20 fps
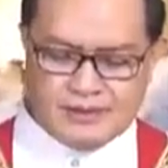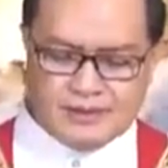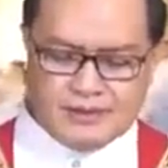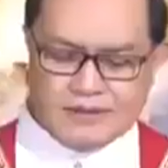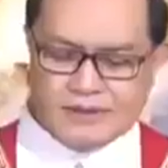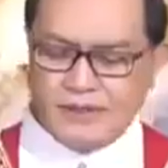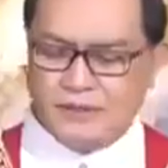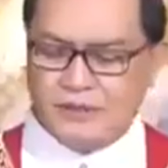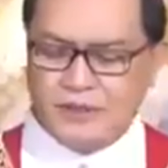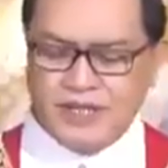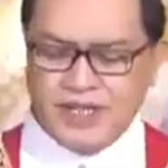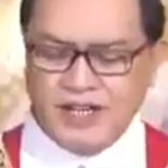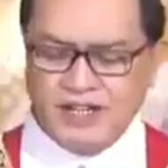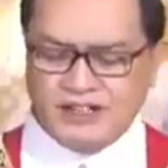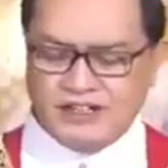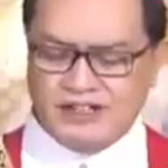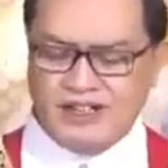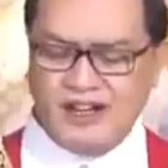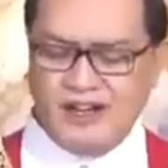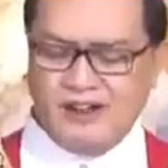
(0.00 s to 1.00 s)
so we
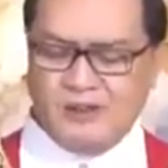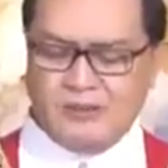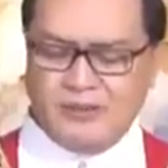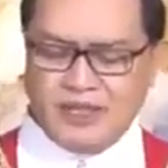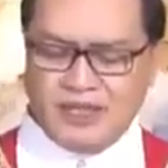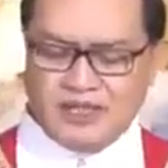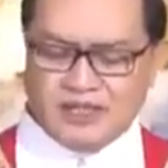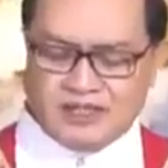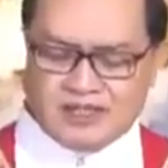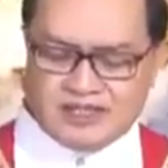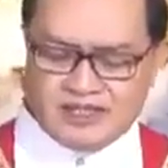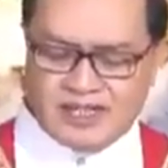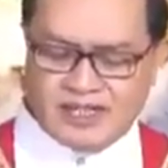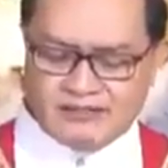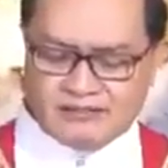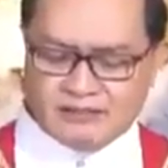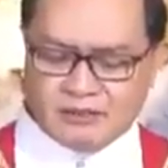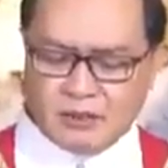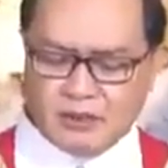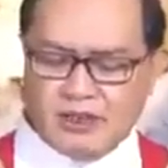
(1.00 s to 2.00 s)
are now being
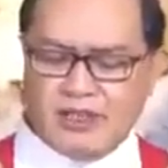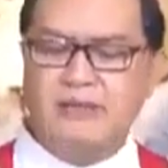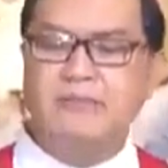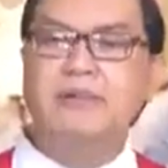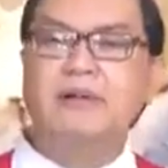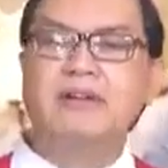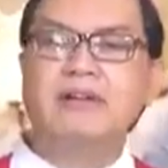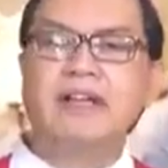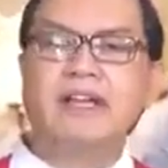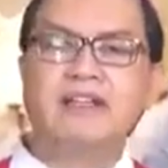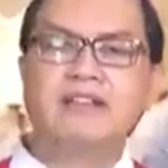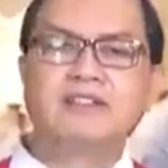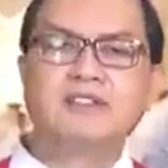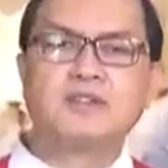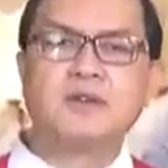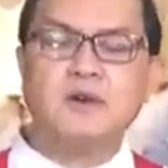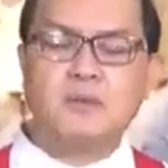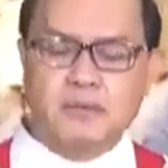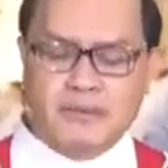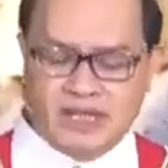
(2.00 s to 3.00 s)
sent to liberate
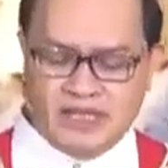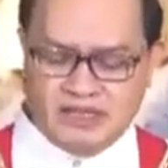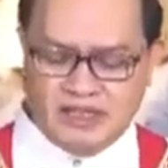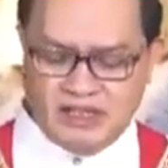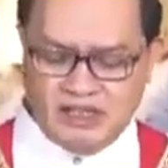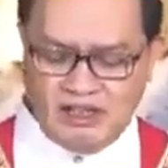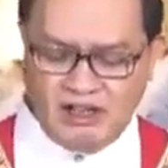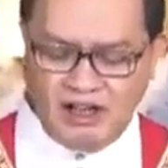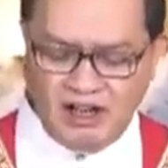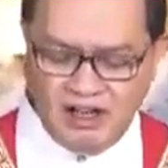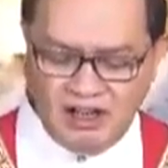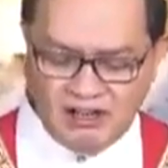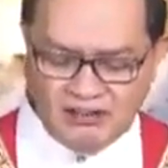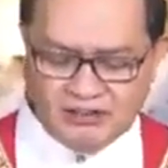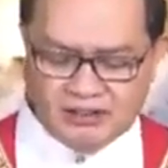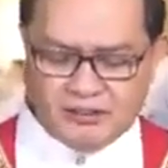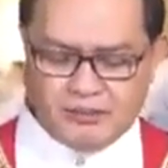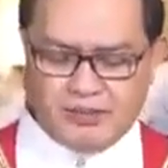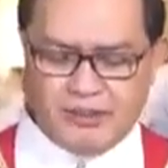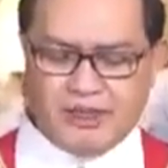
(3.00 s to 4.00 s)
so many
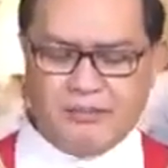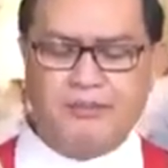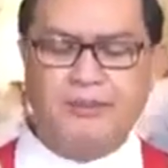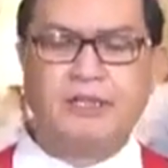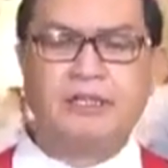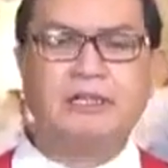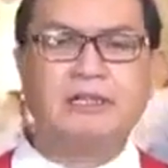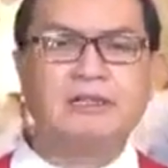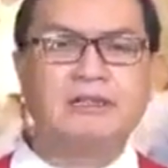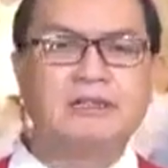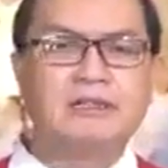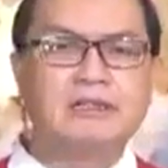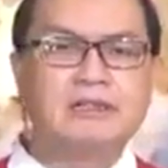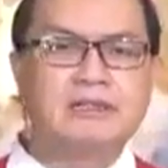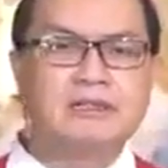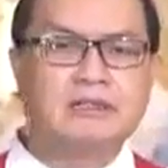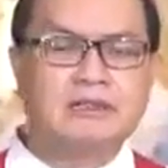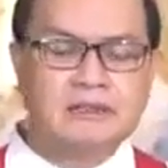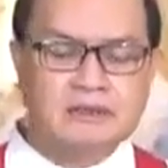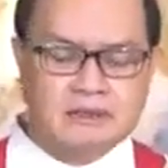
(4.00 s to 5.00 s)
other people
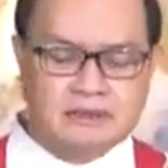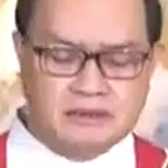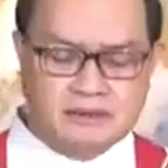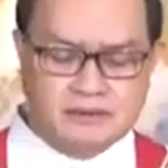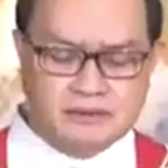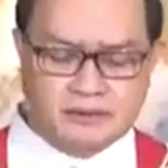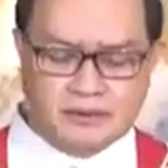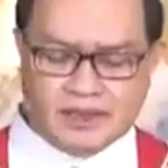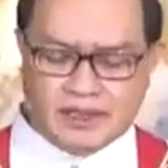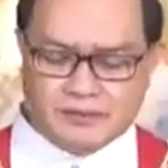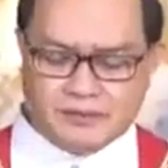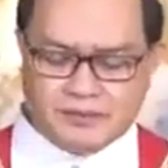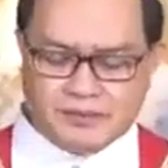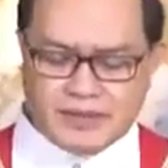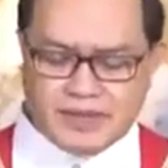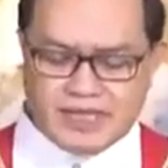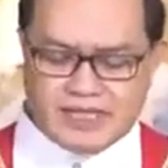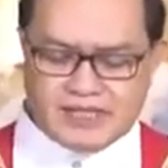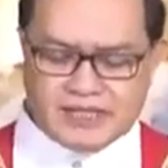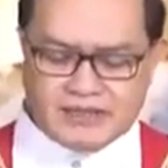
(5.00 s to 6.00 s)
who are
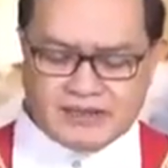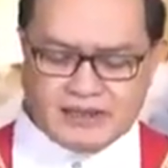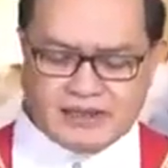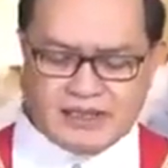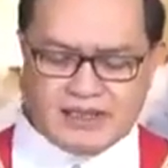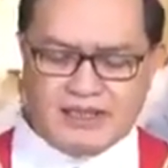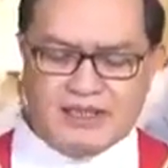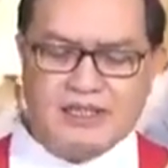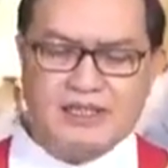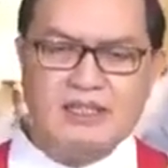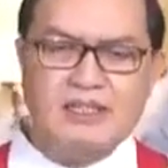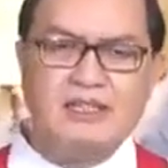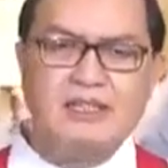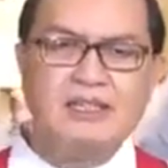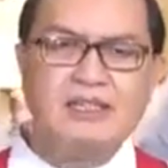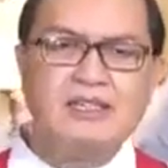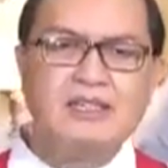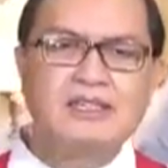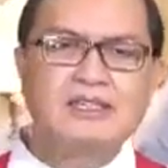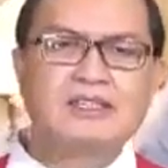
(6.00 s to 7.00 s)
presently
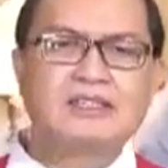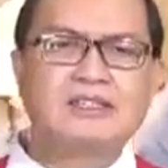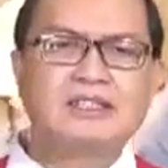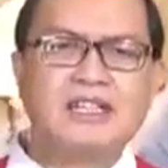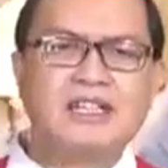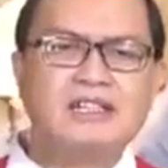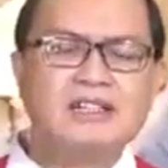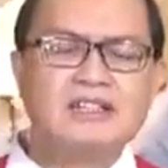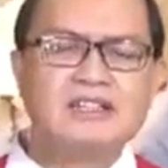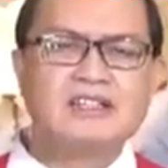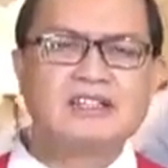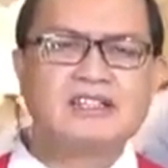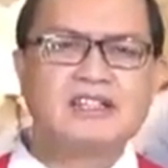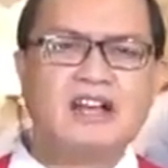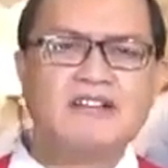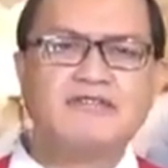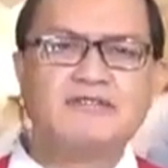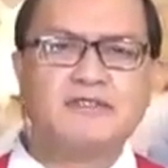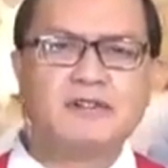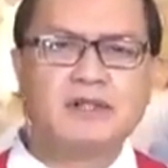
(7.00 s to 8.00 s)
still
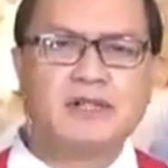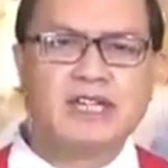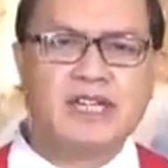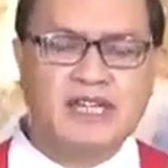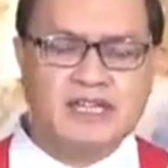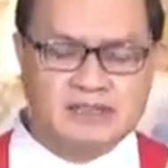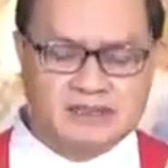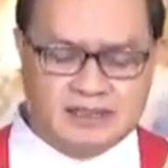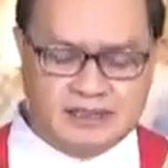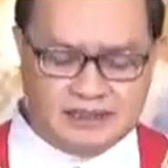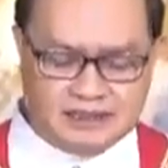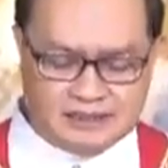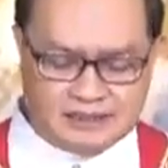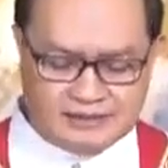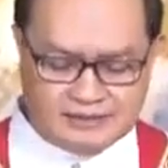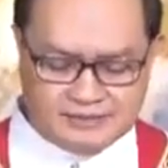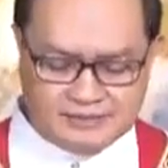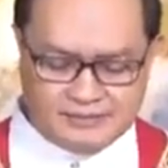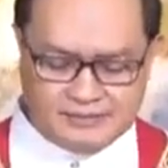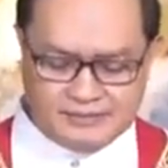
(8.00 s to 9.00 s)

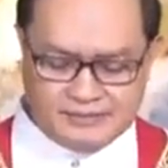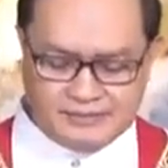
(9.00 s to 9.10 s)
suffocating,